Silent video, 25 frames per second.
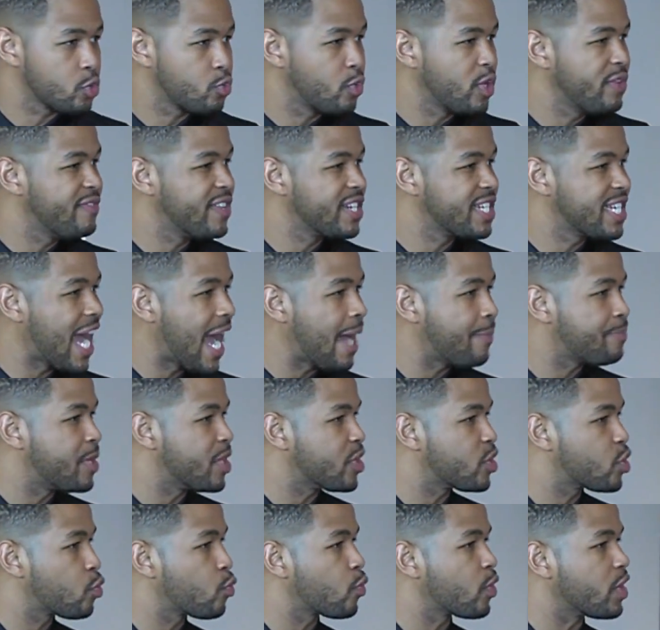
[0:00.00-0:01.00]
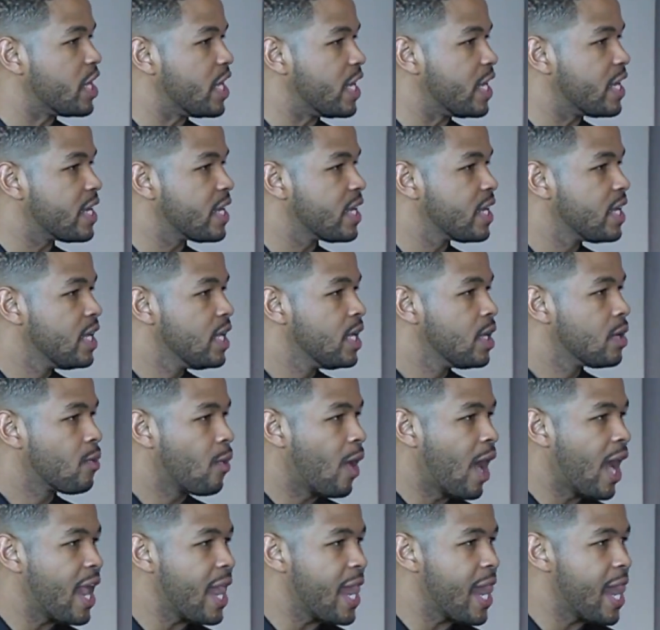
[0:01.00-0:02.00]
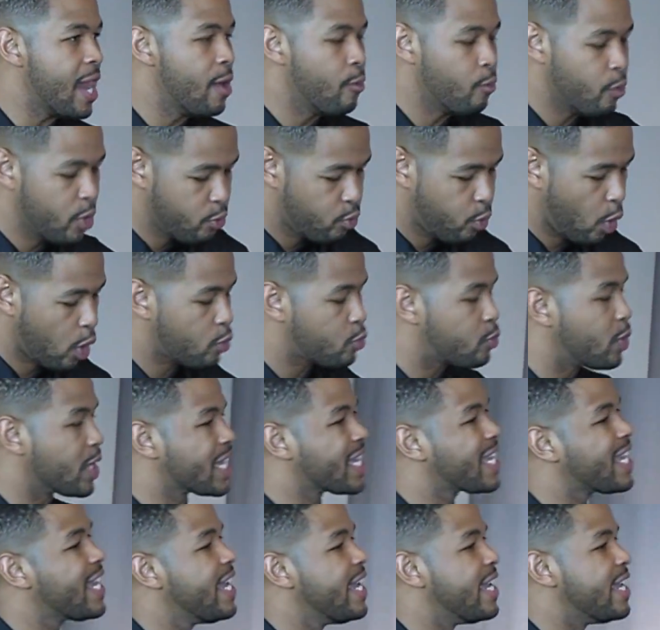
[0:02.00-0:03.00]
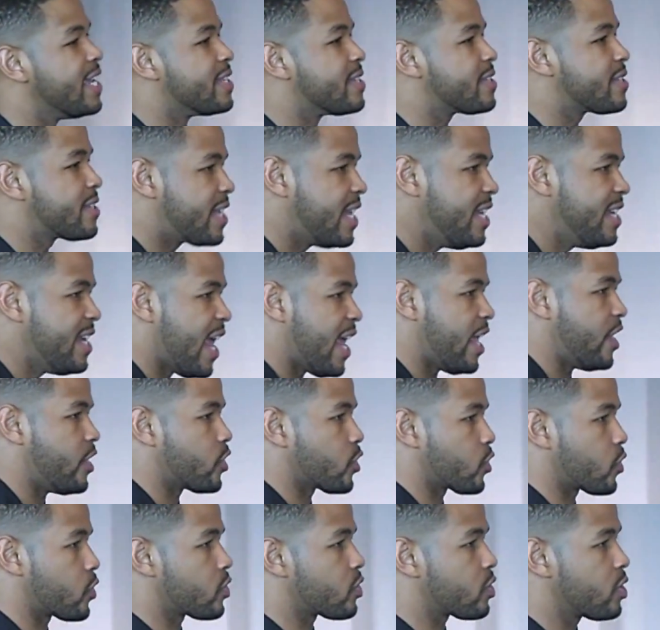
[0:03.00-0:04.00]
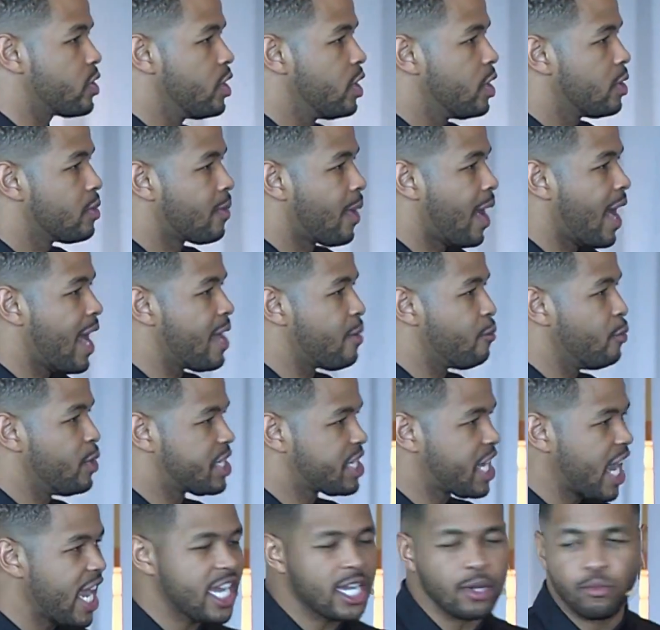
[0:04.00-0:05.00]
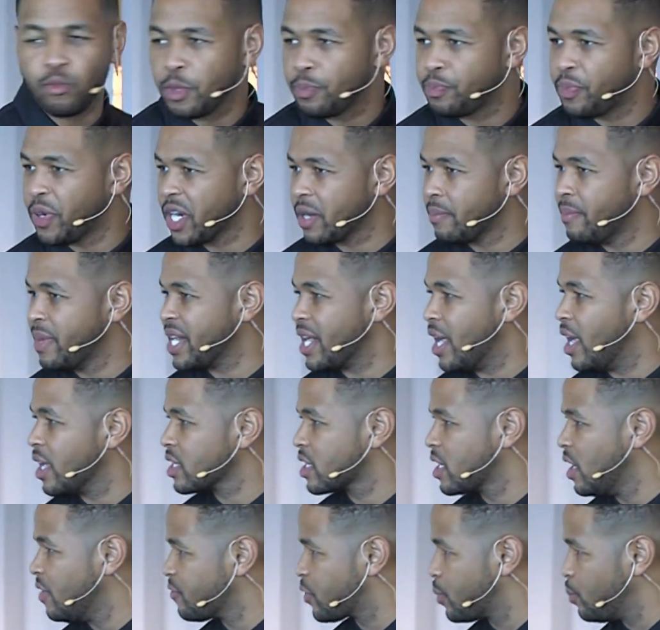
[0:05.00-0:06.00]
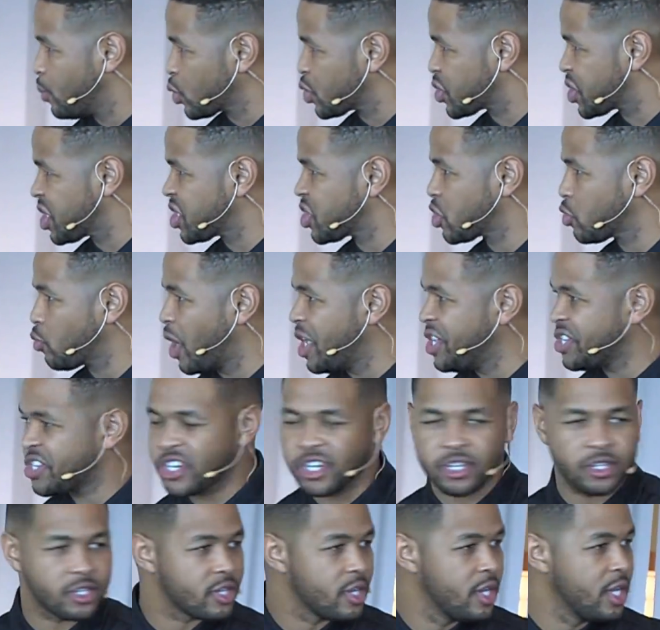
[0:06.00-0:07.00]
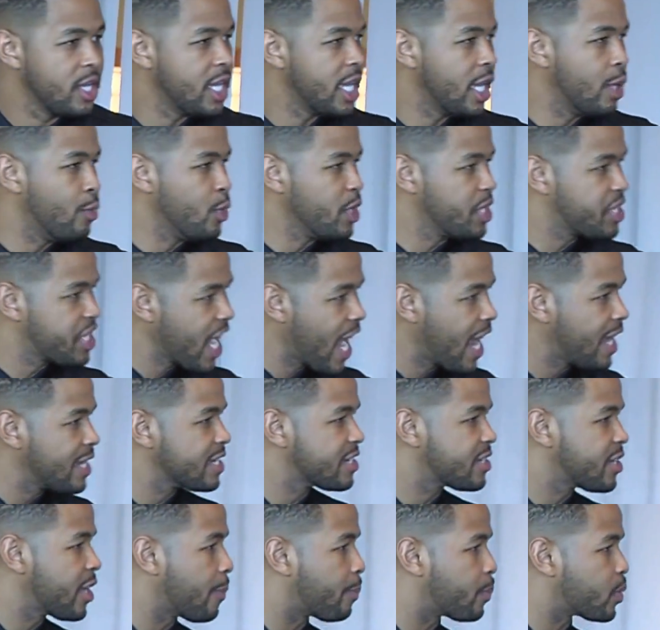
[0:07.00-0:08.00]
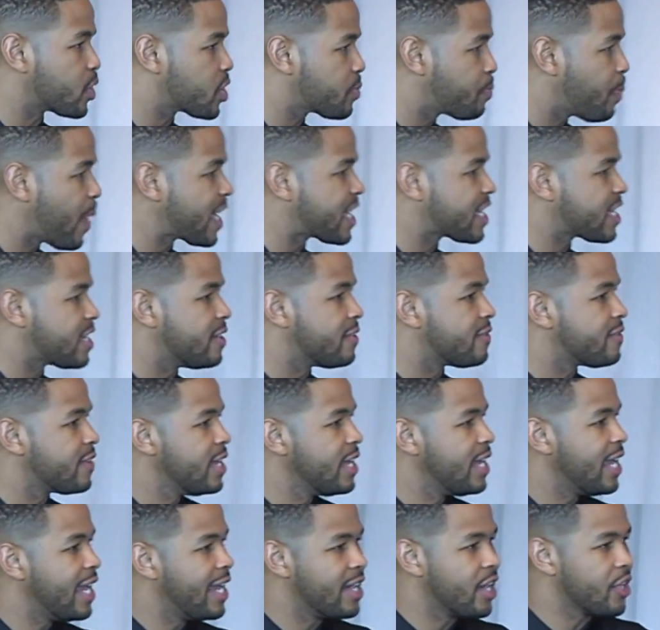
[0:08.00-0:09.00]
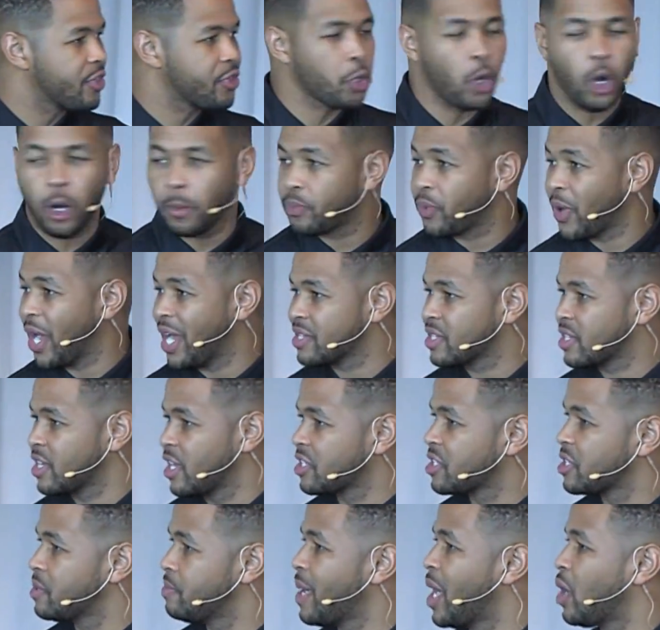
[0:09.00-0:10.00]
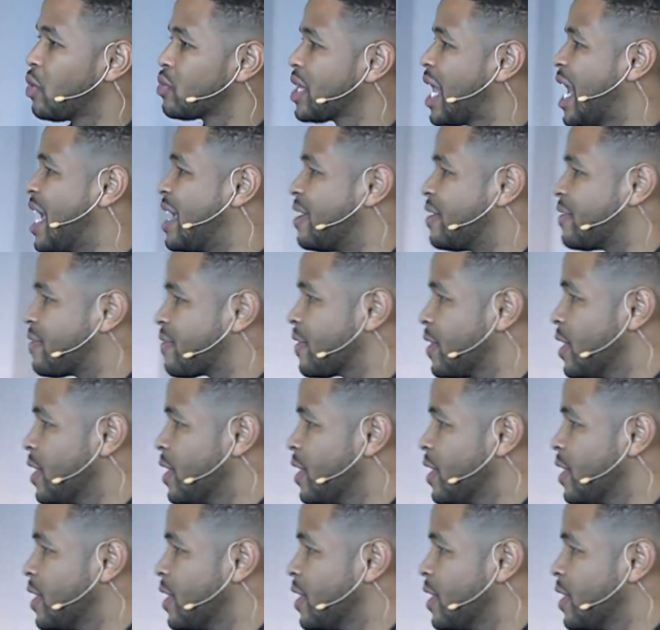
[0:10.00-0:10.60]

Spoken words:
We've adopted 3, right? And we work with kids, teenagers, right? We take them, we put them in uncomfortable situations, and we challenge their perspective and their thought process about life.